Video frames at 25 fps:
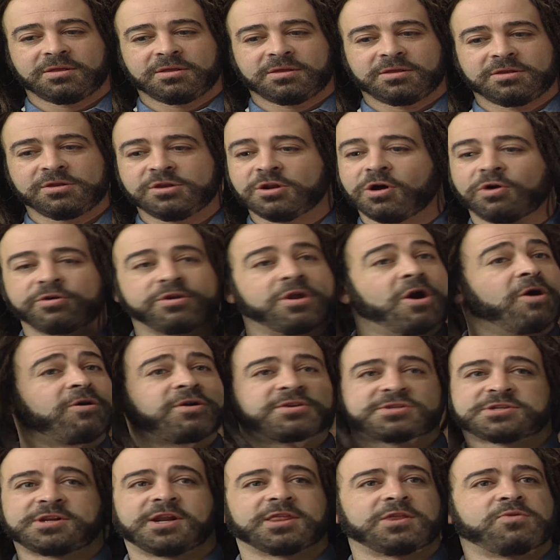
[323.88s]
you don't
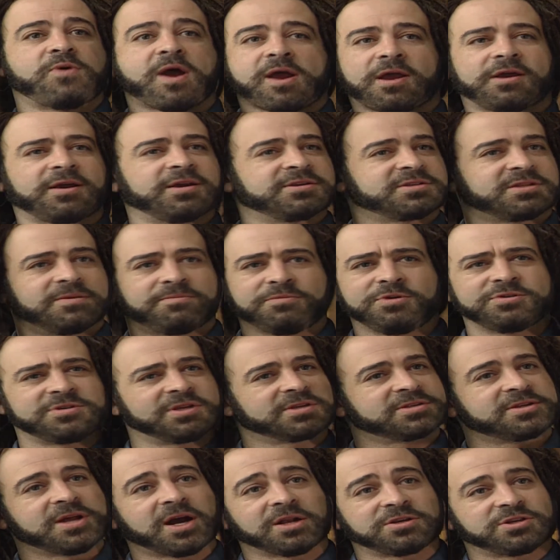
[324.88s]
notice it on the record because the
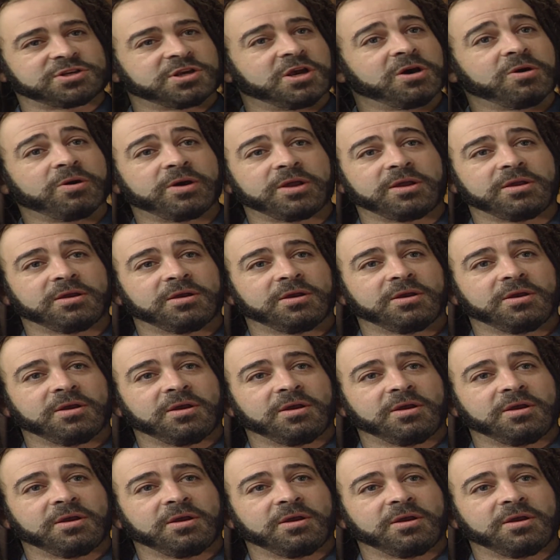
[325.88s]
music's not showy.